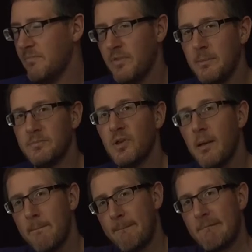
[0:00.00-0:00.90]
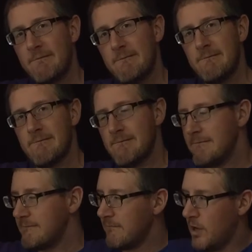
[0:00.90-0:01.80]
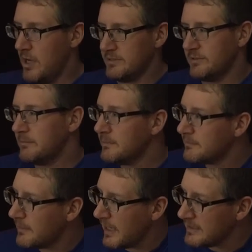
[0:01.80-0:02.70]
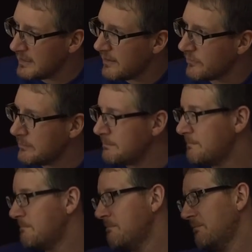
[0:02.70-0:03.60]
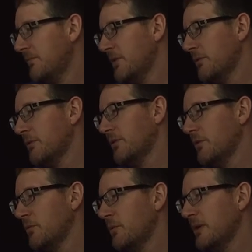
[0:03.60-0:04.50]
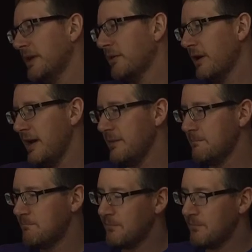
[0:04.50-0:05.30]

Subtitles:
thumbs up, awesome. I love them. They're really great.